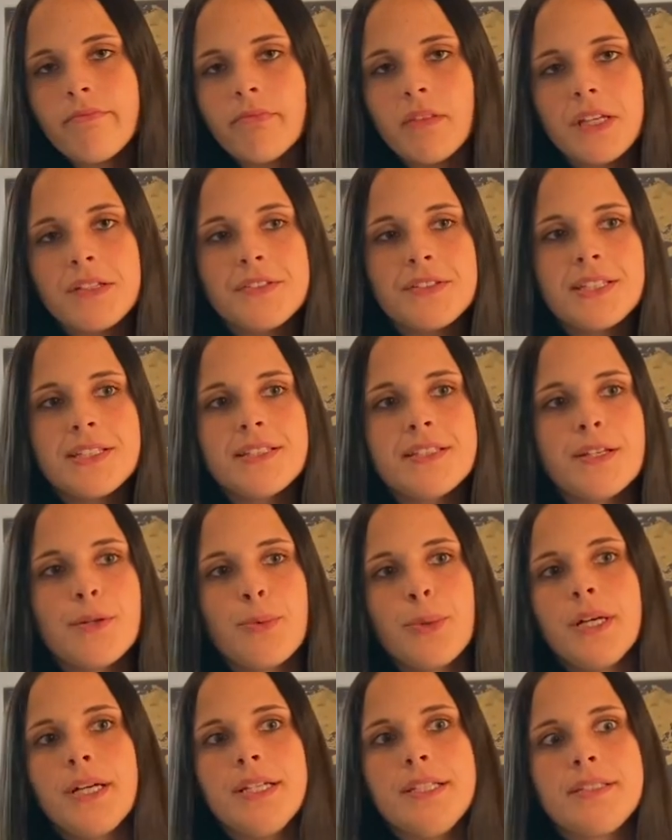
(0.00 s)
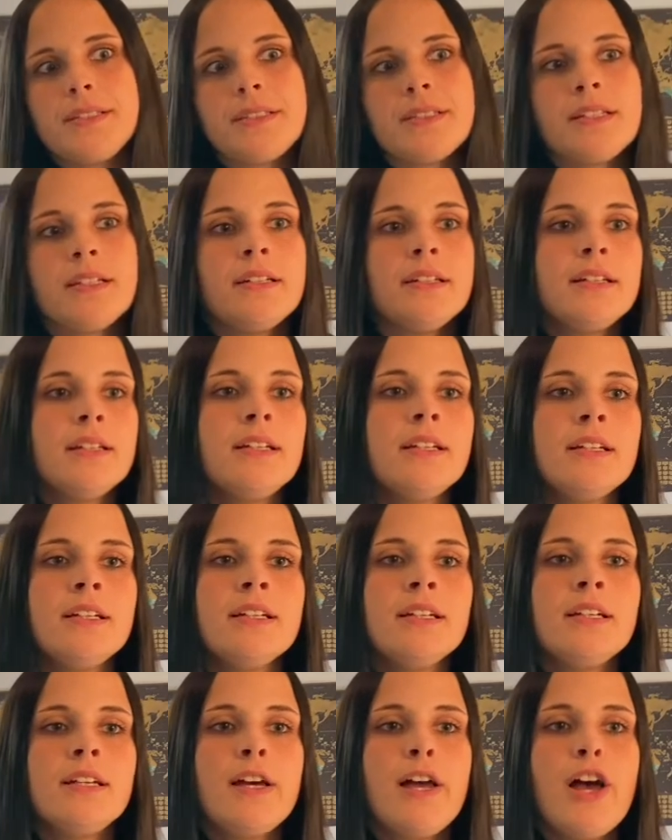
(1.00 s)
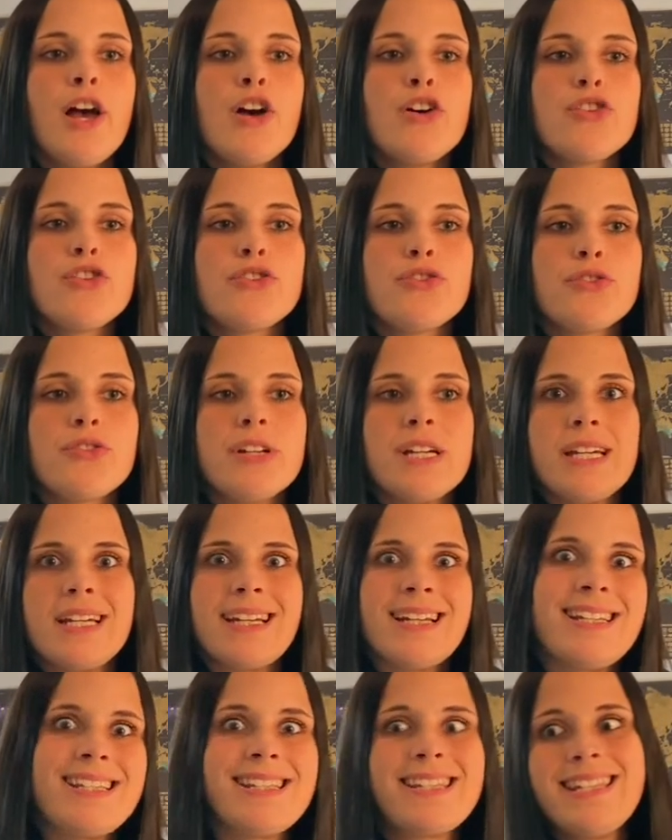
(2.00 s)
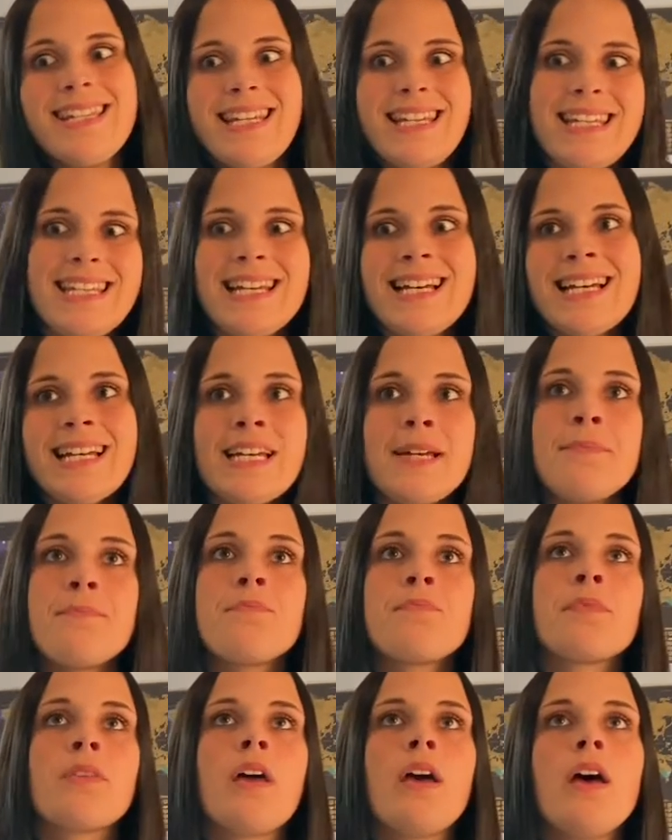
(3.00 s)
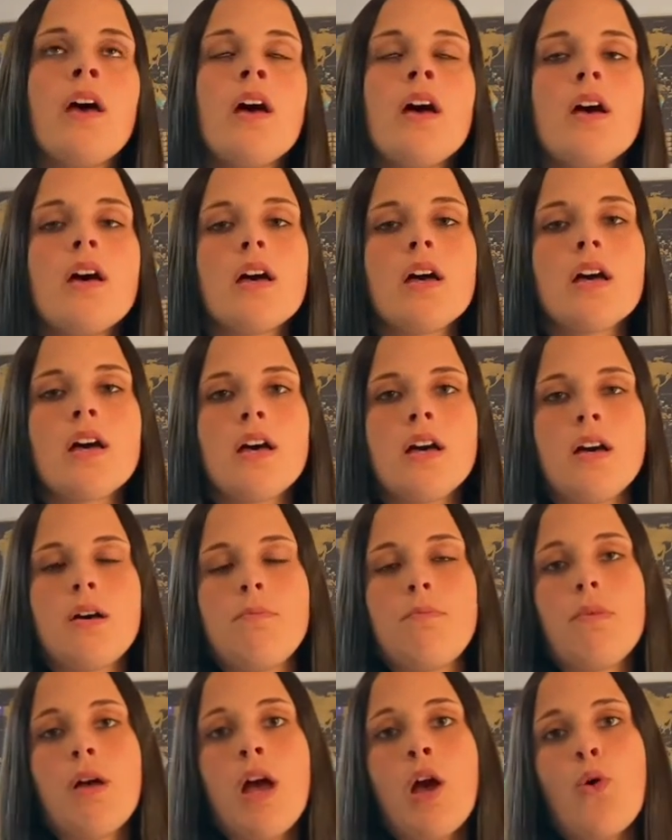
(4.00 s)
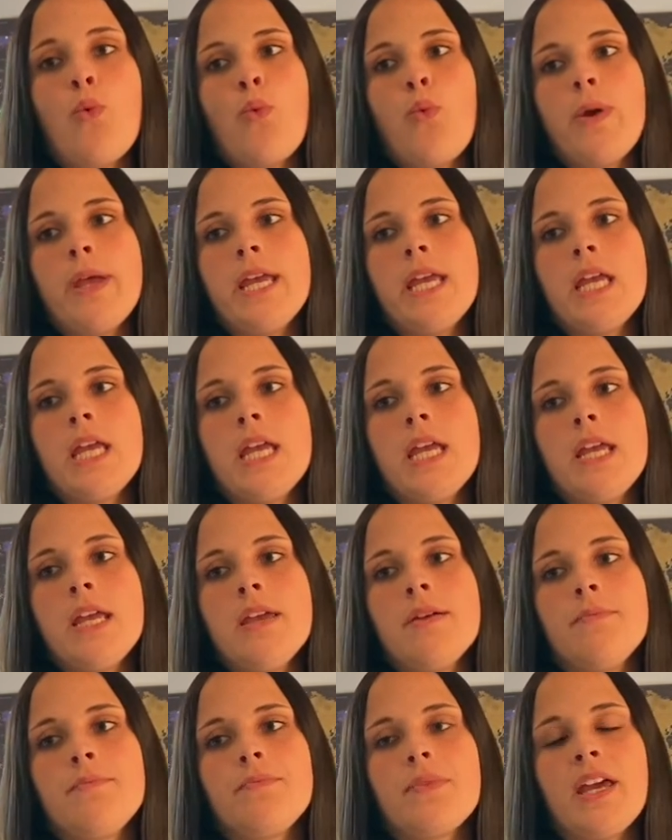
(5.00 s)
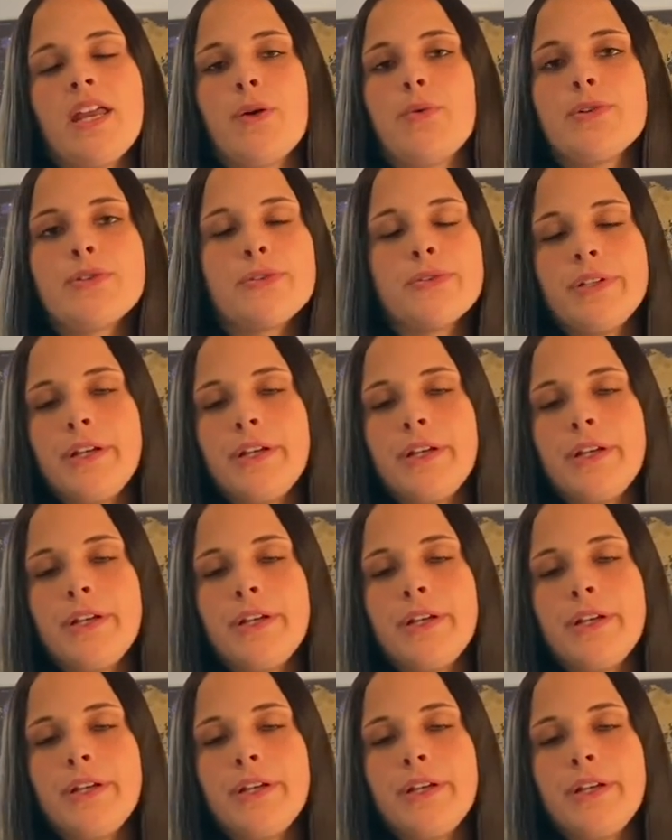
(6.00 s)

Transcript: since it was during sea time, and I was only